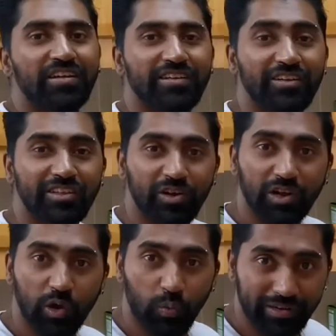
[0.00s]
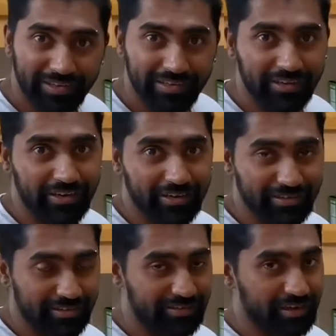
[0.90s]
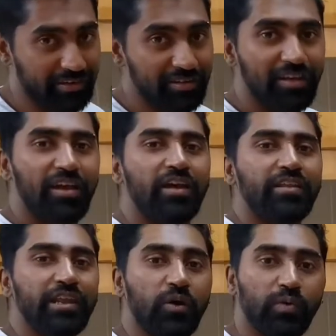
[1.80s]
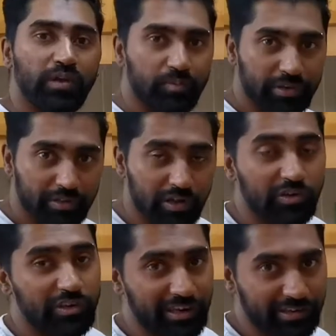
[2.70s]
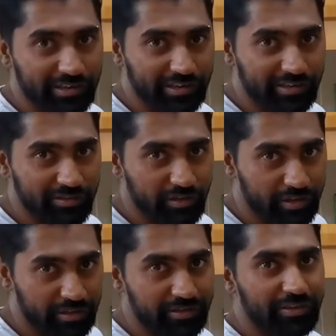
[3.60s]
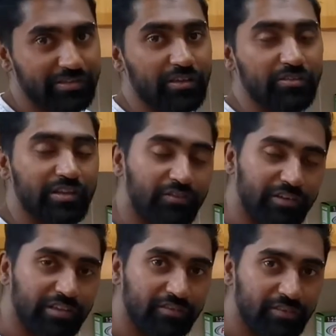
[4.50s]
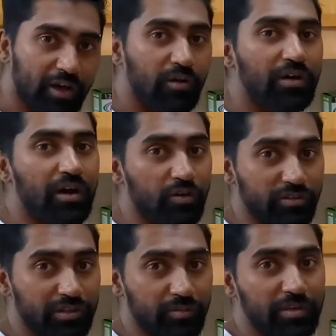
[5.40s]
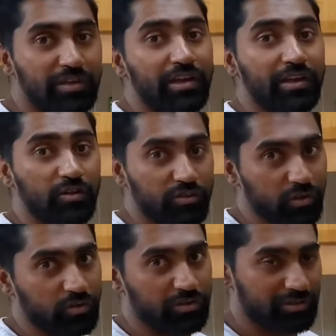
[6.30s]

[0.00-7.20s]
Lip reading: Now that all our wet ingredients is done, now we're going to mix all our dry ingredients together. That's our self-rising flour, our cinnamon, and our salt.